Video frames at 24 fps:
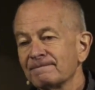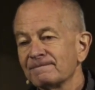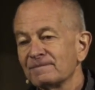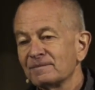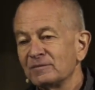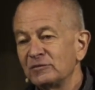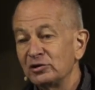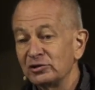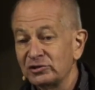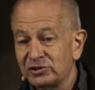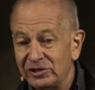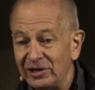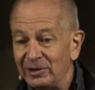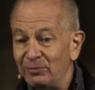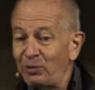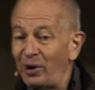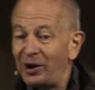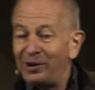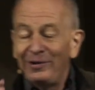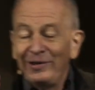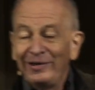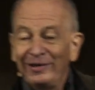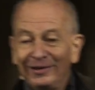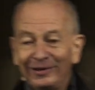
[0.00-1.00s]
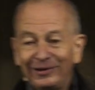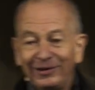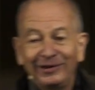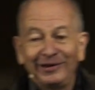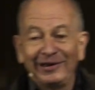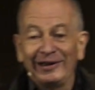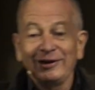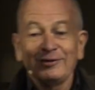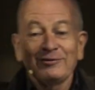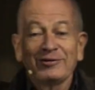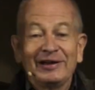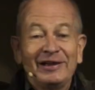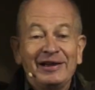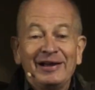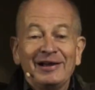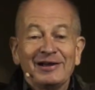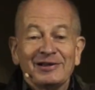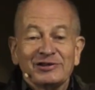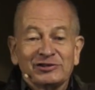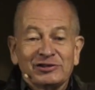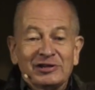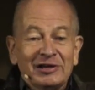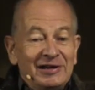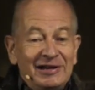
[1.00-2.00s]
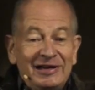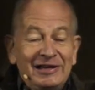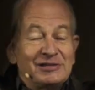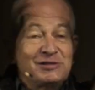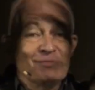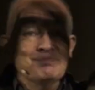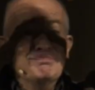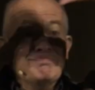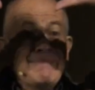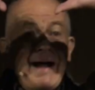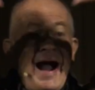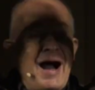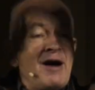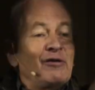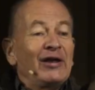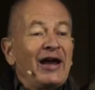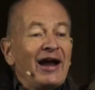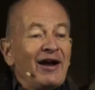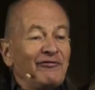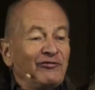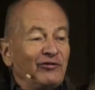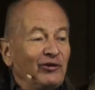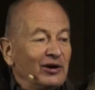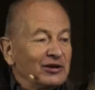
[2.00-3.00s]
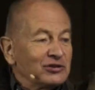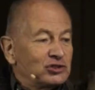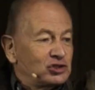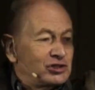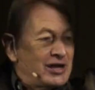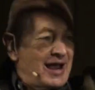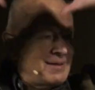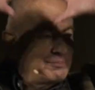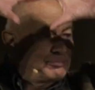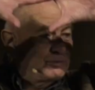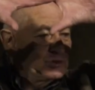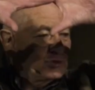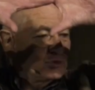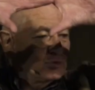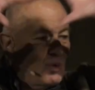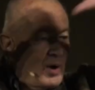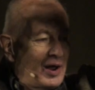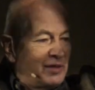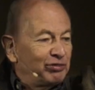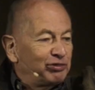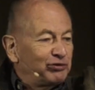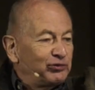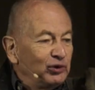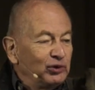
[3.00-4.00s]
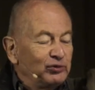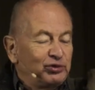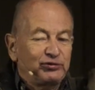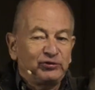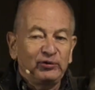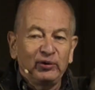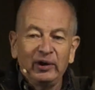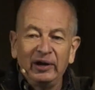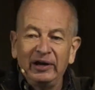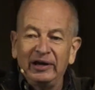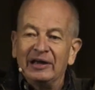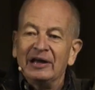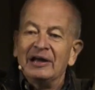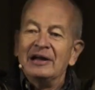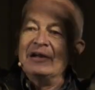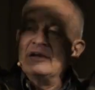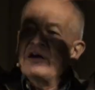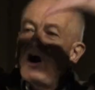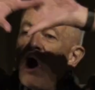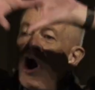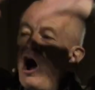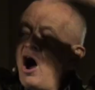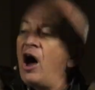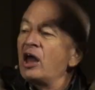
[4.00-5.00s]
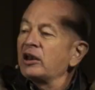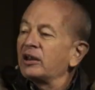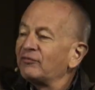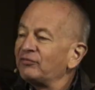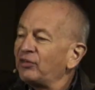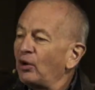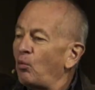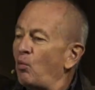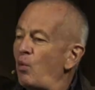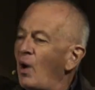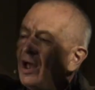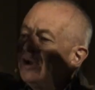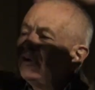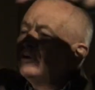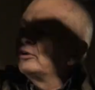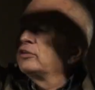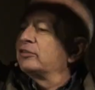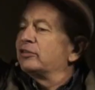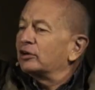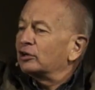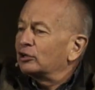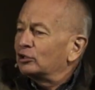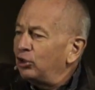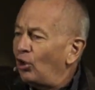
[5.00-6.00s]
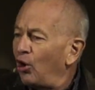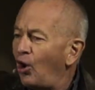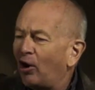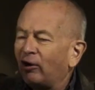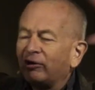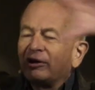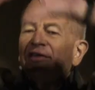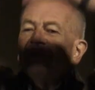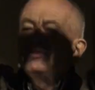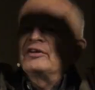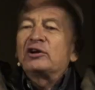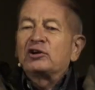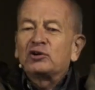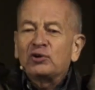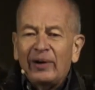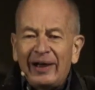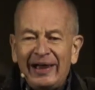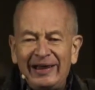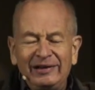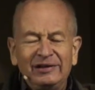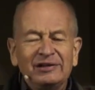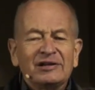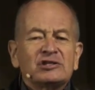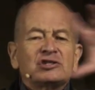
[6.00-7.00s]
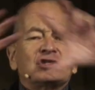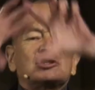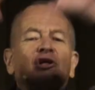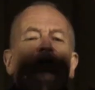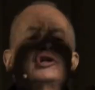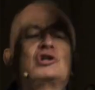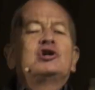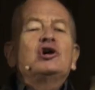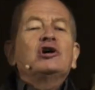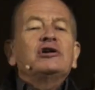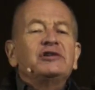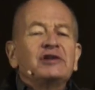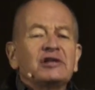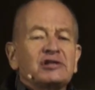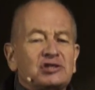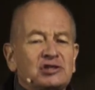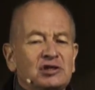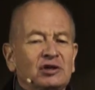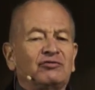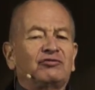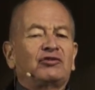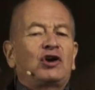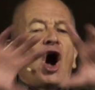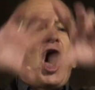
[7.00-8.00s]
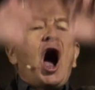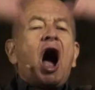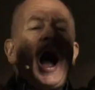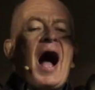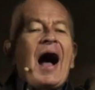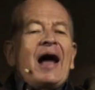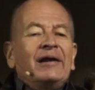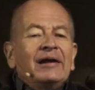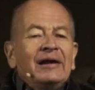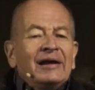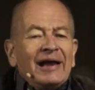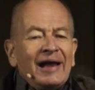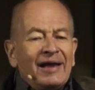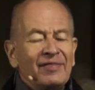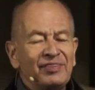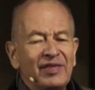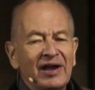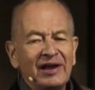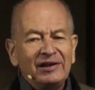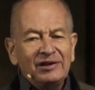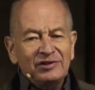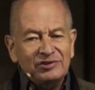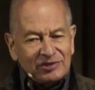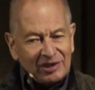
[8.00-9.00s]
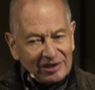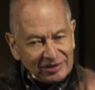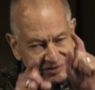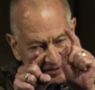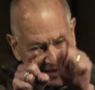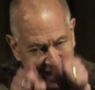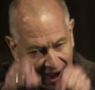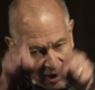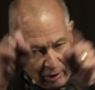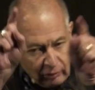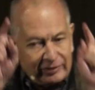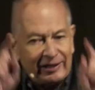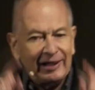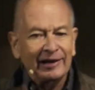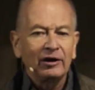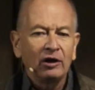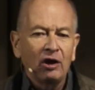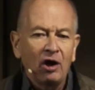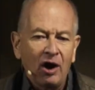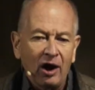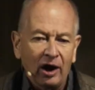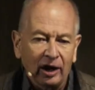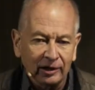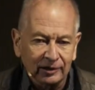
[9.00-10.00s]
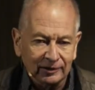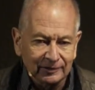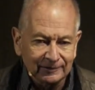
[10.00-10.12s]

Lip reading: Do you see? Here he is. He's Mount Everest, chapters 1 through 3. All of the wonder, the glory, the greatness, the goodness of God. And then he says, now, get along.